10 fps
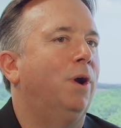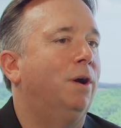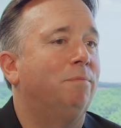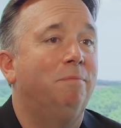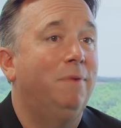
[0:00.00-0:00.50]

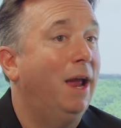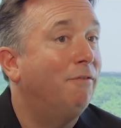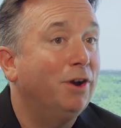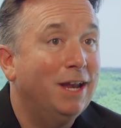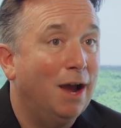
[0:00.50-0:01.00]
where
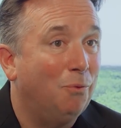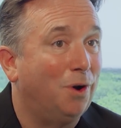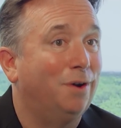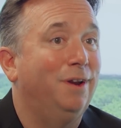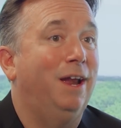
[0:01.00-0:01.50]
every
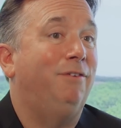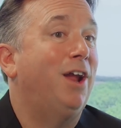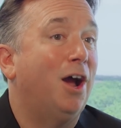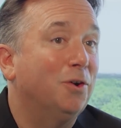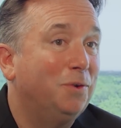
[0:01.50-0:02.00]
network, every
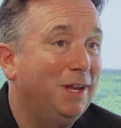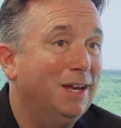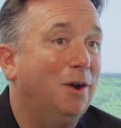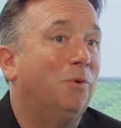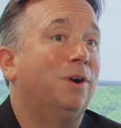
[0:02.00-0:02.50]
IoT
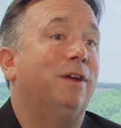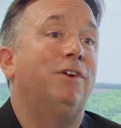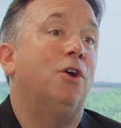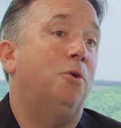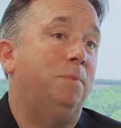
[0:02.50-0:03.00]
network,
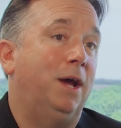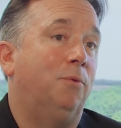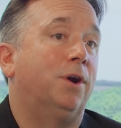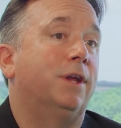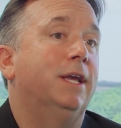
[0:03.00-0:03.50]
every home
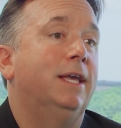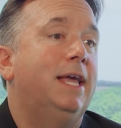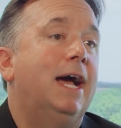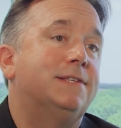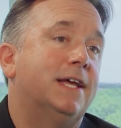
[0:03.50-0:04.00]
network
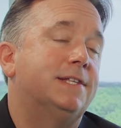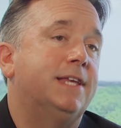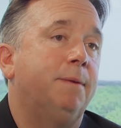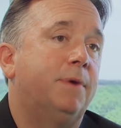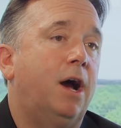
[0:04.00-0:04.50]
has that
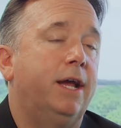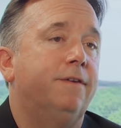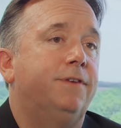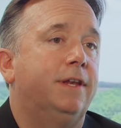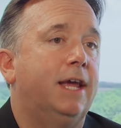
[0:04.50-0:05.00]
same kind
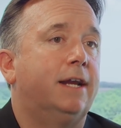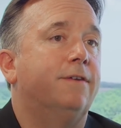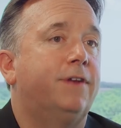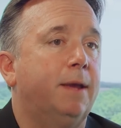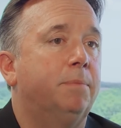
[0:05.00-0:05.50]
of
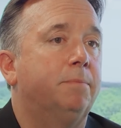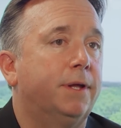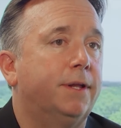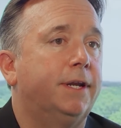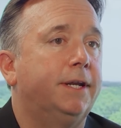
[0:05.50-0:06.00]
detective
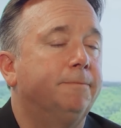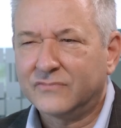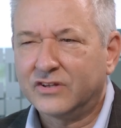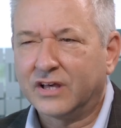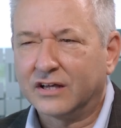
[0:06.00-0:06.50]
capability.
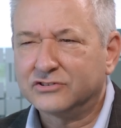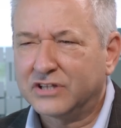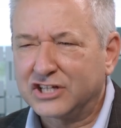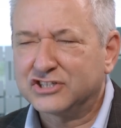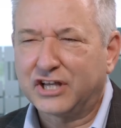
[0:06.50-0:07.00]
Yeah, so
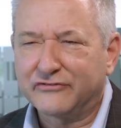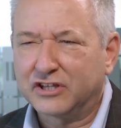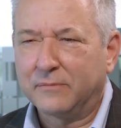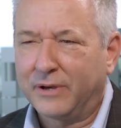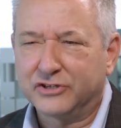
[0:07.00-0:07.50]
that's
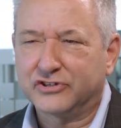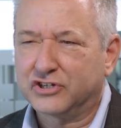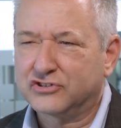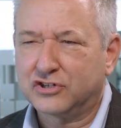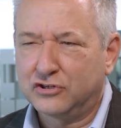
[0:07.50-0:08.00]
definitely a basic
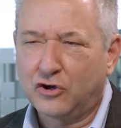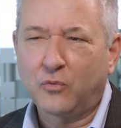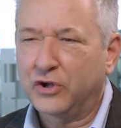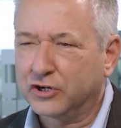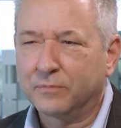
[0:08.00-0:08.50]
is to know
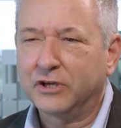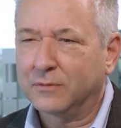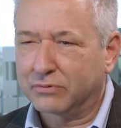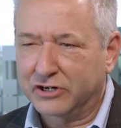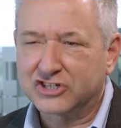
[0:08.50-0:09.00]
when you're
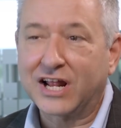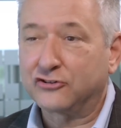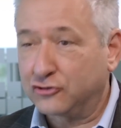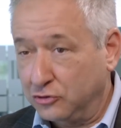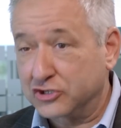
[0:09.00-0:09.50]
being breached as
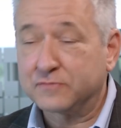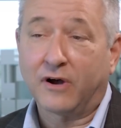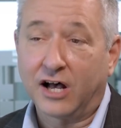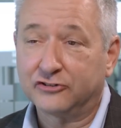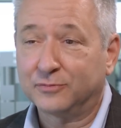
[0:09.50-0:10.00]
soon as
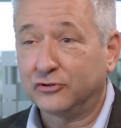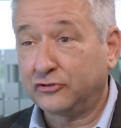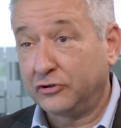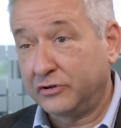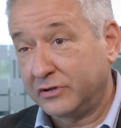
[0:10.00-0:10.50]
possible
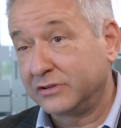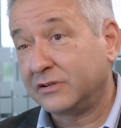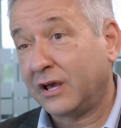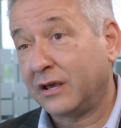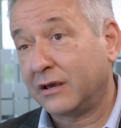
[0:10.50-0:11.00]
so you can
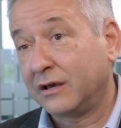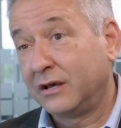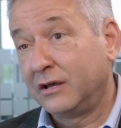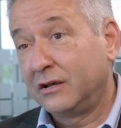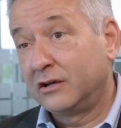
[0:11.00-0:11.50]
take
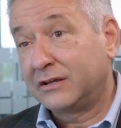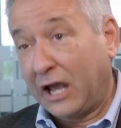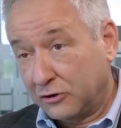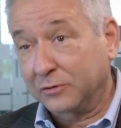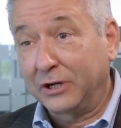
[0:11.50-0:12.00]

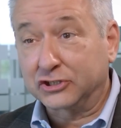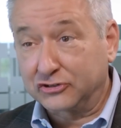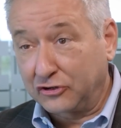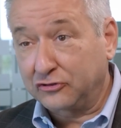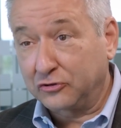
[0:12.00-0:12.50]

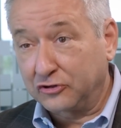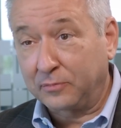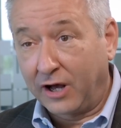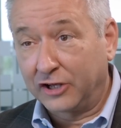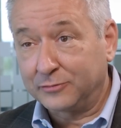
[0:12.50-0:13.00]
countermeasures as soon as
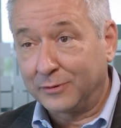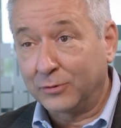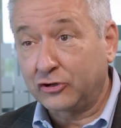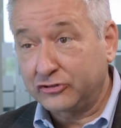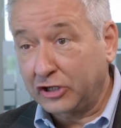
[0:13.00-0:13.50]
possible
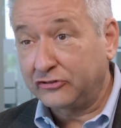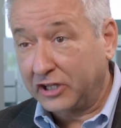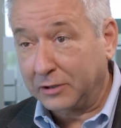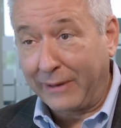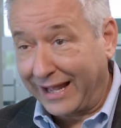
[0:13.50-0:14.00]
because it does
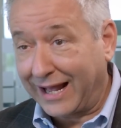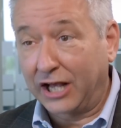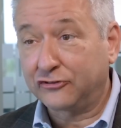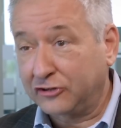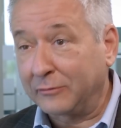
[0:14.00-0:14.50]
take the bad guy
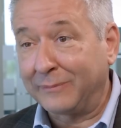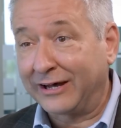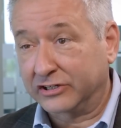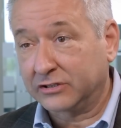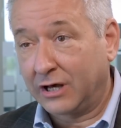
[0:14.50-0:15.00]
some
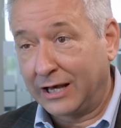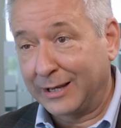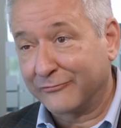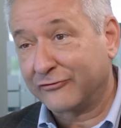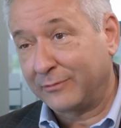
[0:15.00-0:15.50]
amount of
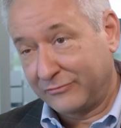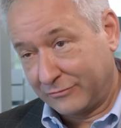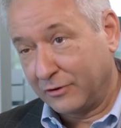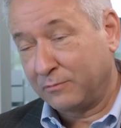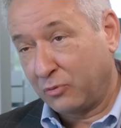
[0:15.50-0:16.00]
time from
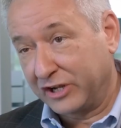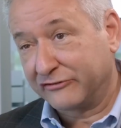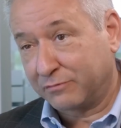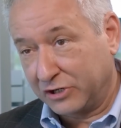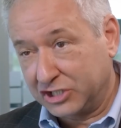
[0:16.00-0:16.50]
the point
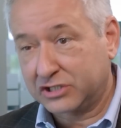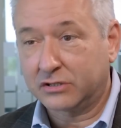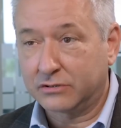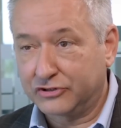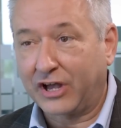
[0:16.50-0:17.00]
of breach
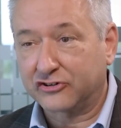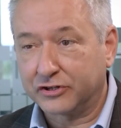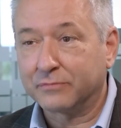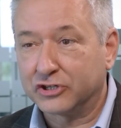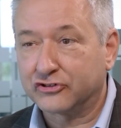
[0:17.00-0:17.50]
to he's
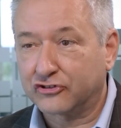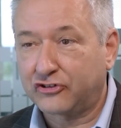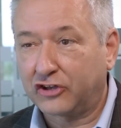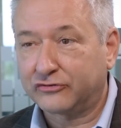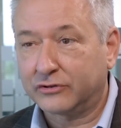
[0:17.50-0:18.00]
actually been
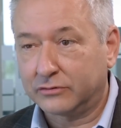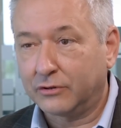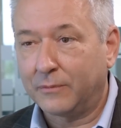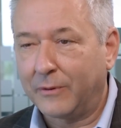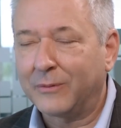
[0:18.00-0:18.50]
successful
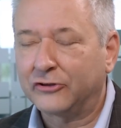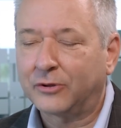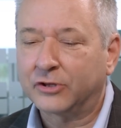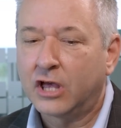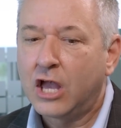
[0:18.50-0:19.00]
right. about something.